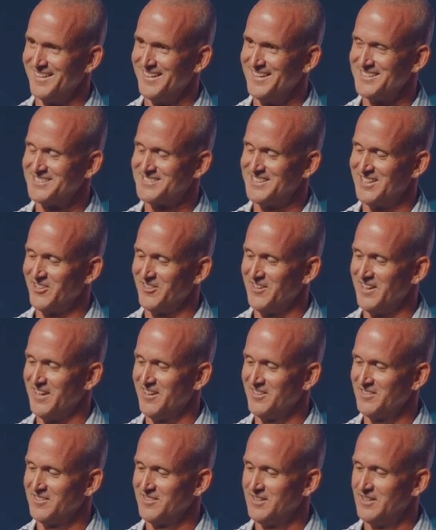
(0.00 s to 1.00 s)
Settle
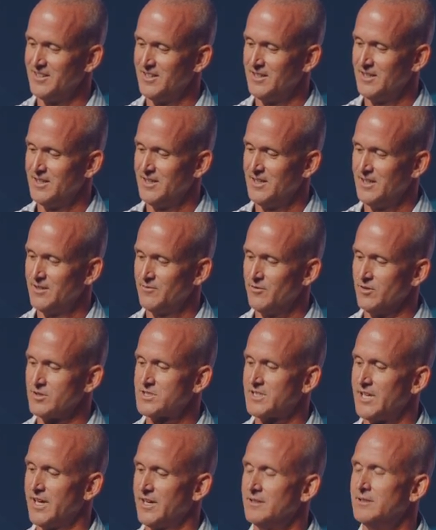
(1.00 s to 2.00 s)
down. Verse
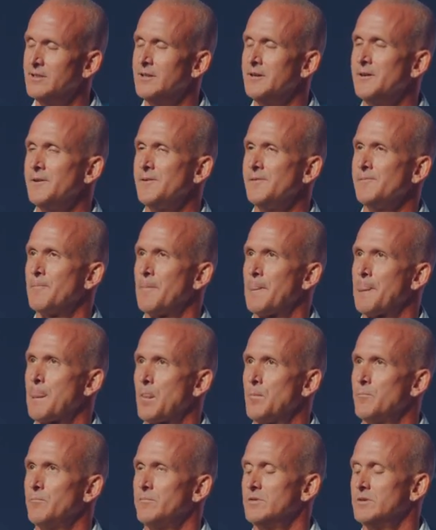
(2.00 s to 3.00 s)
10.
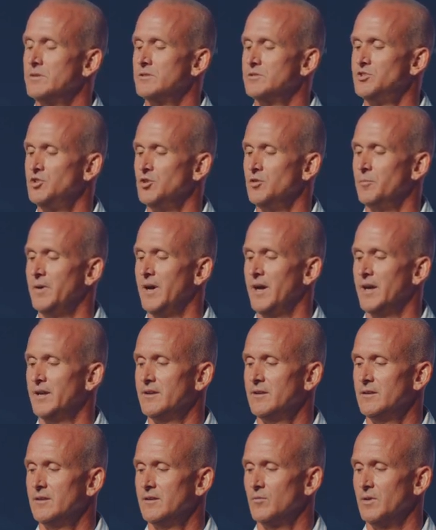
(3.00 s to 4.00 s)
Two
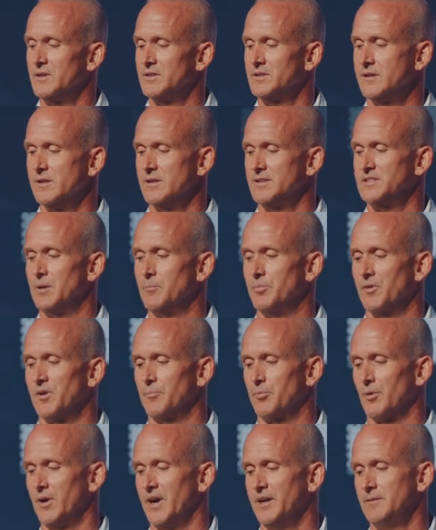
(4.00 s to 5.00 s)
men went to the temple to
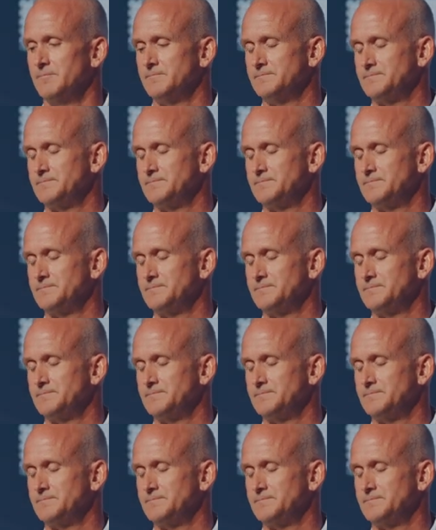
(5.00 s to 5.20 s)
pray.